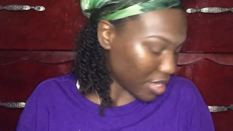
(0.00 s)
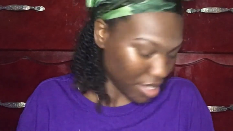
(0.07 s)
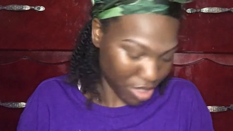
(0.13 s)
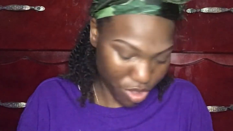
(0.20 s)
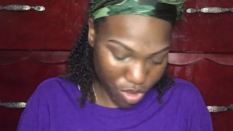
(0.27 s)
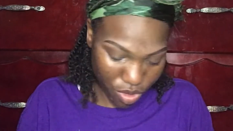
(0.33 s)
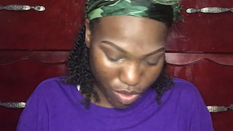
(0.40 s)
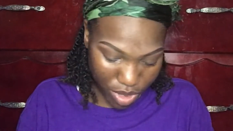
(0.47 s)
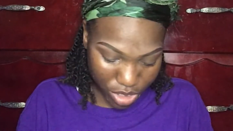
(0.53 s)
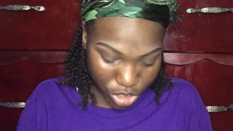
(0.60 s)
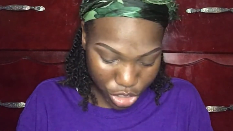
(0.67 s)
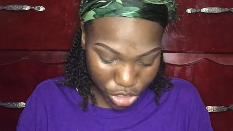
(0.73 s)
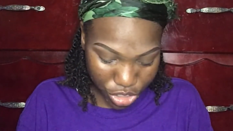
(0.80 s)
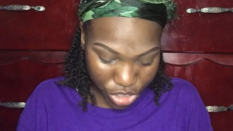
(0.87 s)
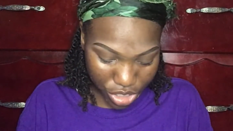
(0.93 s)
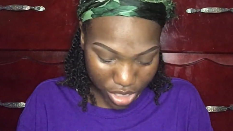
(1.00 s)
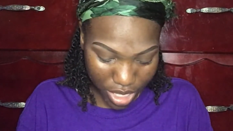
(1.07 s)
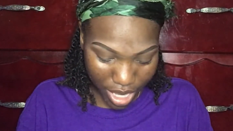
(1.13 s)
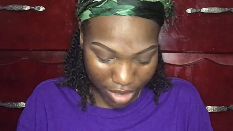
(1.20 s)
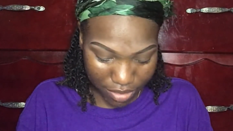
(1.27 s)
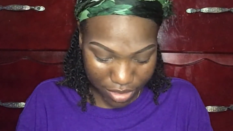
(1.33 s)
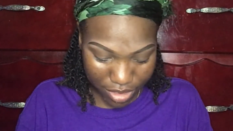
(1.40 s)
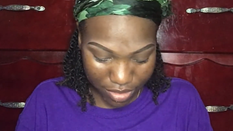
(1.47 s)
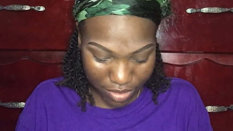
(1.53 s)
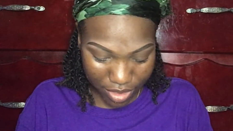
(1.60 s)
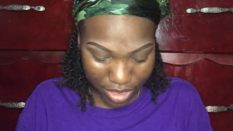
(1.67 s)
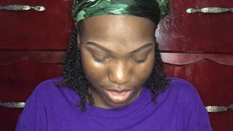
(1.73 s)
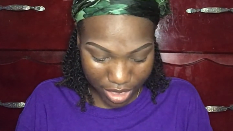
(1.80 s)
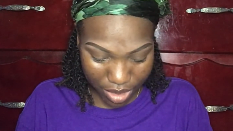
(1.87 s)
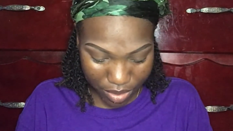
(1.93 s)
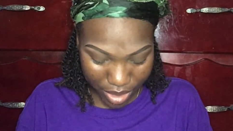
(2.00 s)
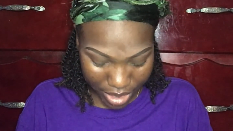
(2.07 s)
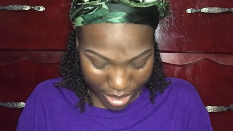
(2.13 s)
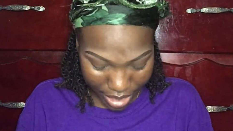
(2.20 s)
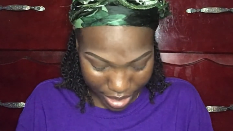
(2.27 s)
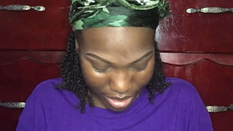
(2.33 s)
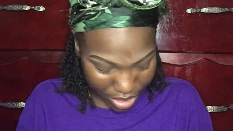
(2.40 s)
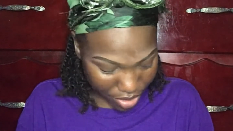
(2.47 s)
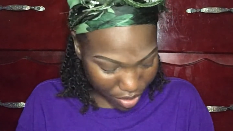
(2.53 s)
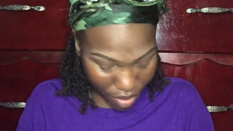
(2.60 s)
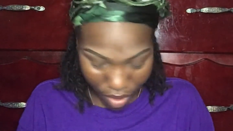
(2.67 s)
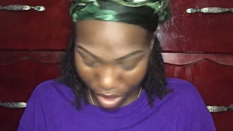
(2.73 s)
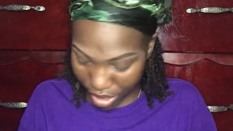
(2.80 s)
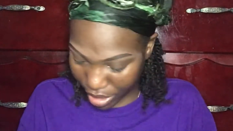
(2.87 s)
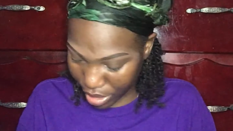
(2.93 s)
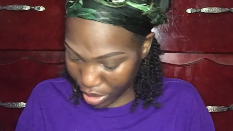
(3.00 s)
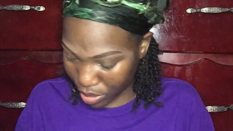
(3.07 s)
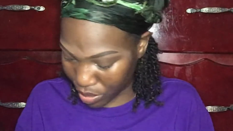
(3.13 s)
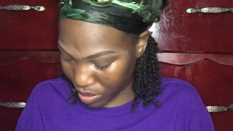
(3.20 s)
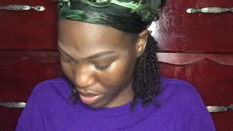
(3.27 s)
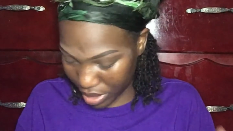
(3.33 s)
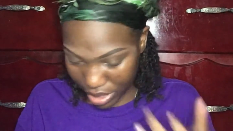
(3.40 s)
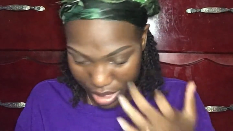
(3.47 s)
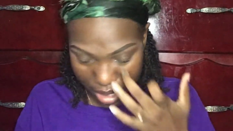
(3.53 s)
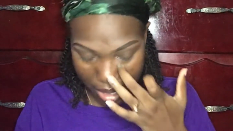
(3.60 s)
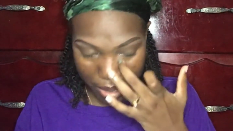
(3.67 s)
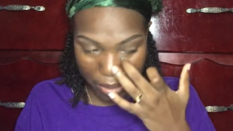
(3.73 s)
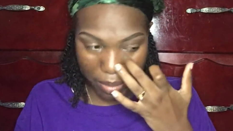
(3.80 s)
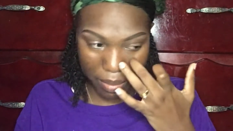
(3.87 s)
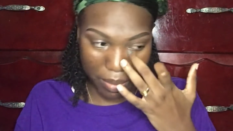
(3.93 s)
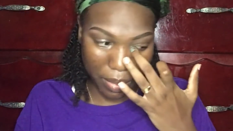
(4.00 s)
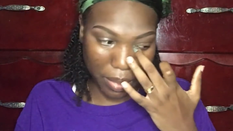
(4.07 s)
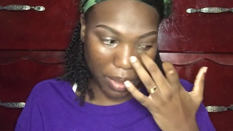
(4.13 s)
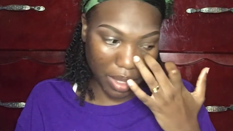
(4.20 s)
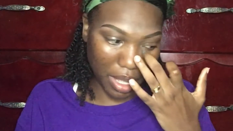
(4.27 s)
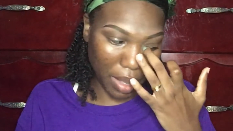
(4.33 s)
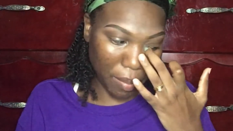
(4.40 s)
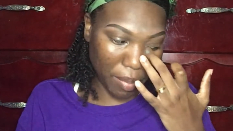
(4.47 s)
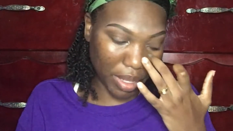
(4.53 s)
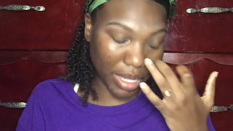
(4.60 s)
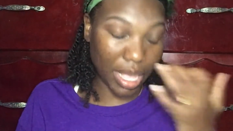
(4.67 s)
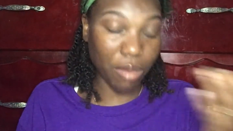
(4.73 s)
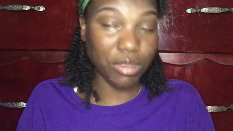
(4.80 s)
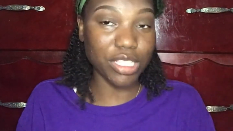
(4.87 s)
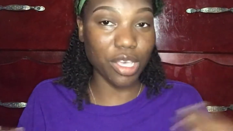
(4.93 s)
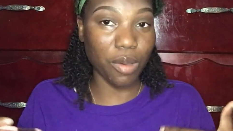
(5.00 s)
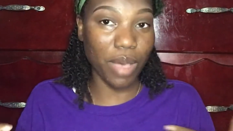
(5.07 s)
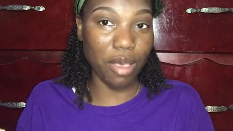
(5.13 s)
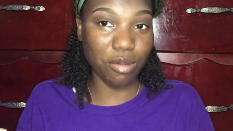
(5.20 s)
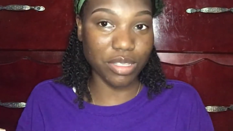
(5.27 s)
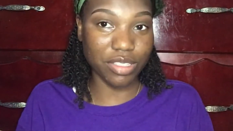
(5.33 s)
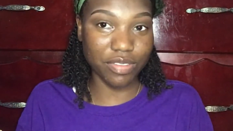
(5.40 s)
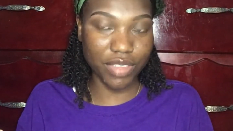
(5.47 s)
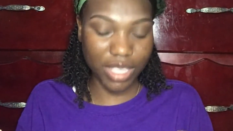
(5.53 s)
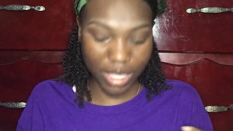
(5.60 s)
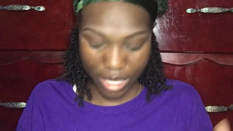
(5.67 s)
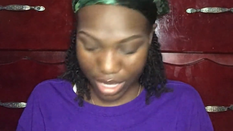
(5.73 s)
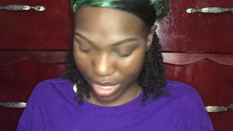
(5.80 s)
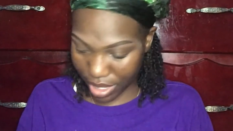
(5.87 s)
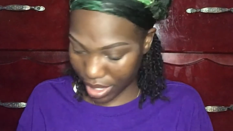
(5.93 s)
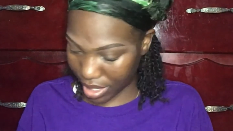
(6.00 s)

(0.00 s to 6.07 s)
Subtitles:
No one should have to feel that way, like they're all alone. But that was how I was feeling.